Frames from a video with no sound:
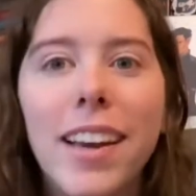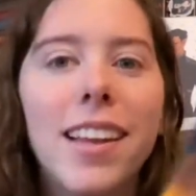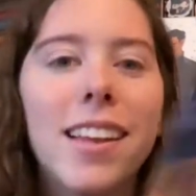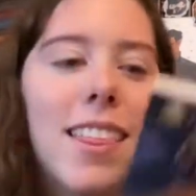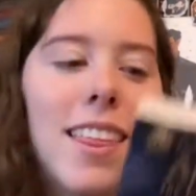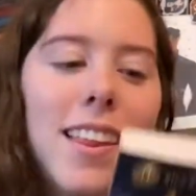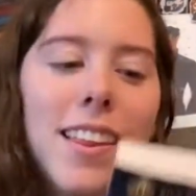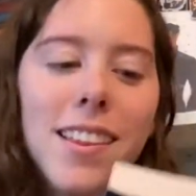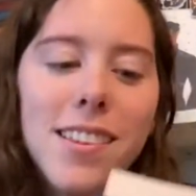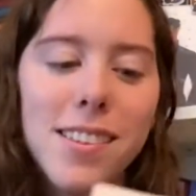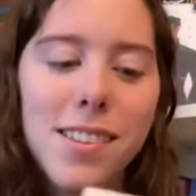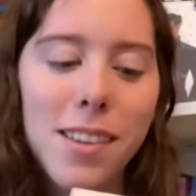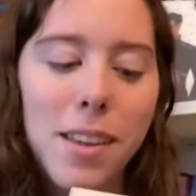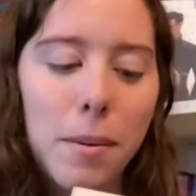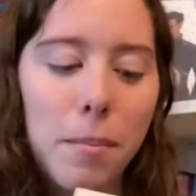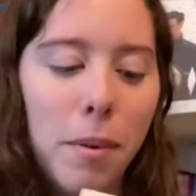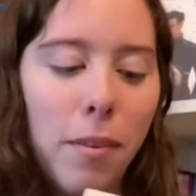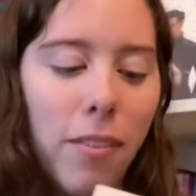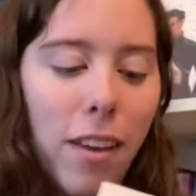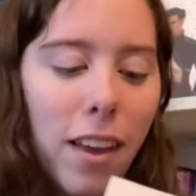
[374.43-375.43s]
I think this is going
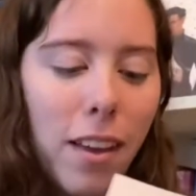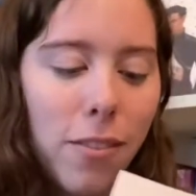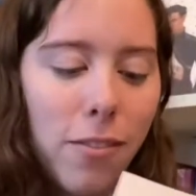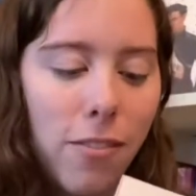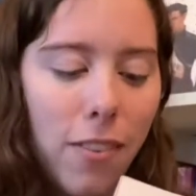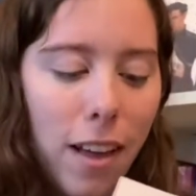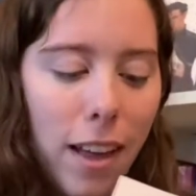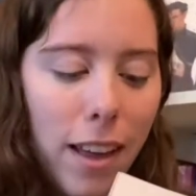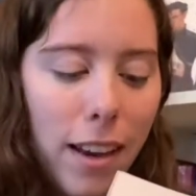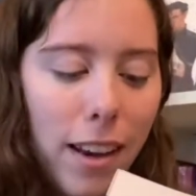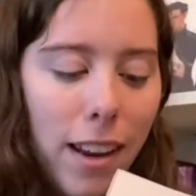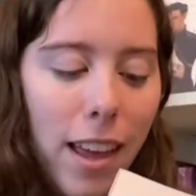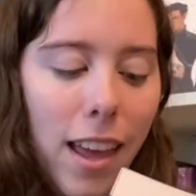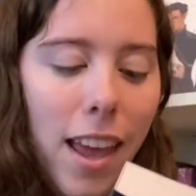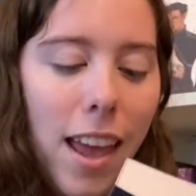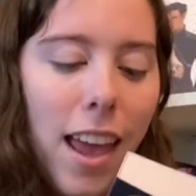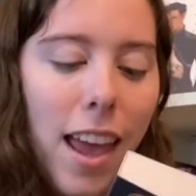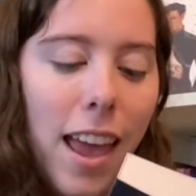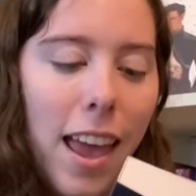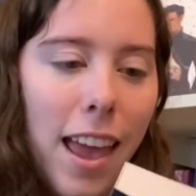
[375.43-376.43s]
to be very fun,
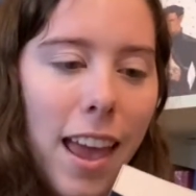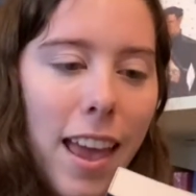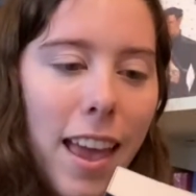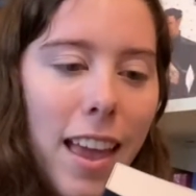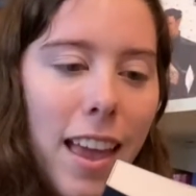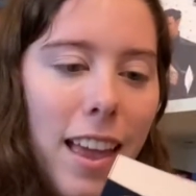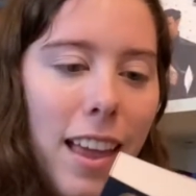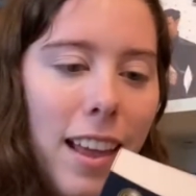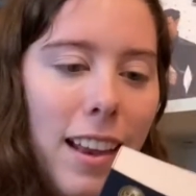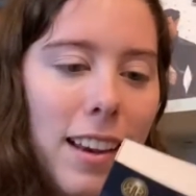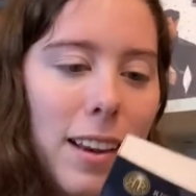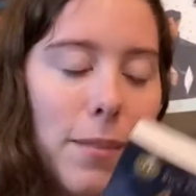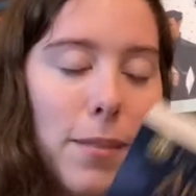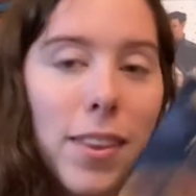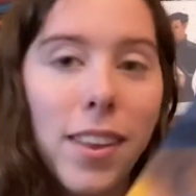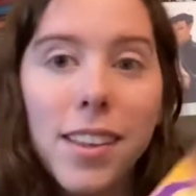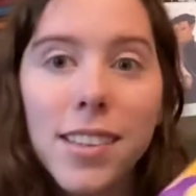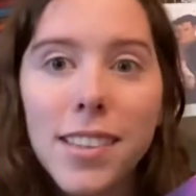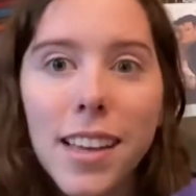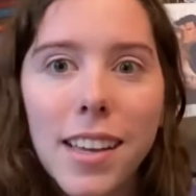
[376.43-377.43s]
and I'm
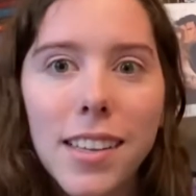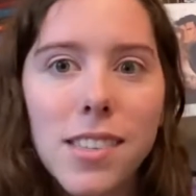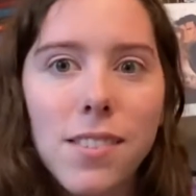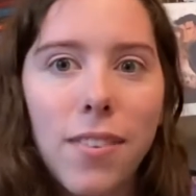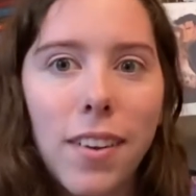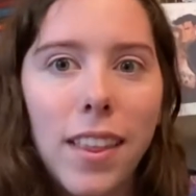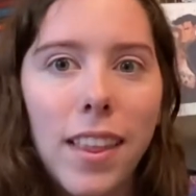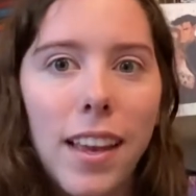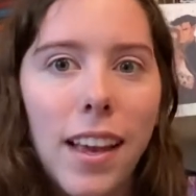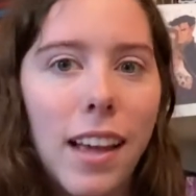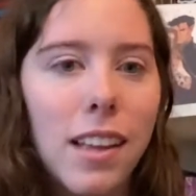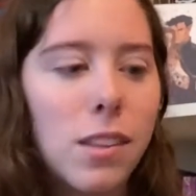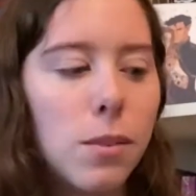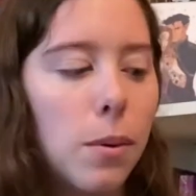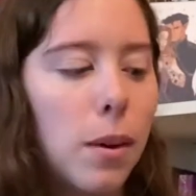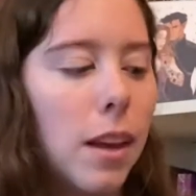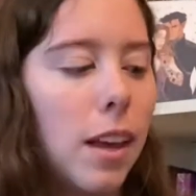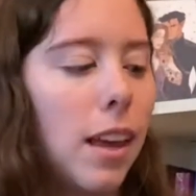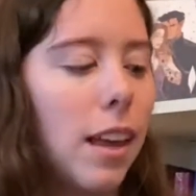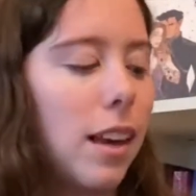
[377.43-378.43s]
really excited to finally get to it.